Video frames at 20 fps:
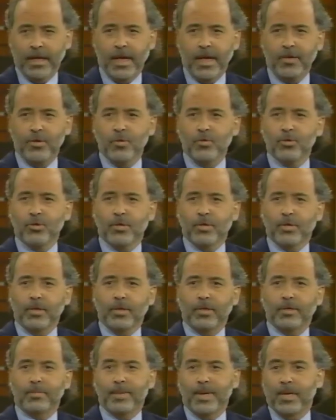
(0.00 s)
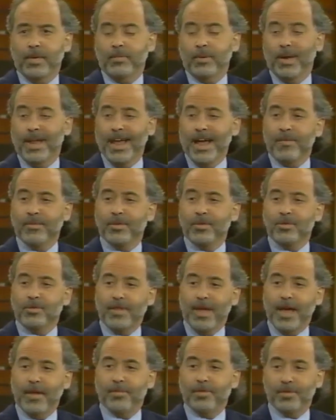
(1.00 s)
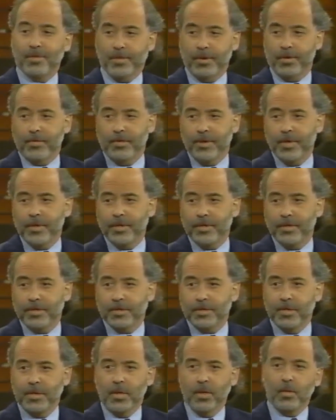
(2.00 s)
and usually, depending upon how much damage there is,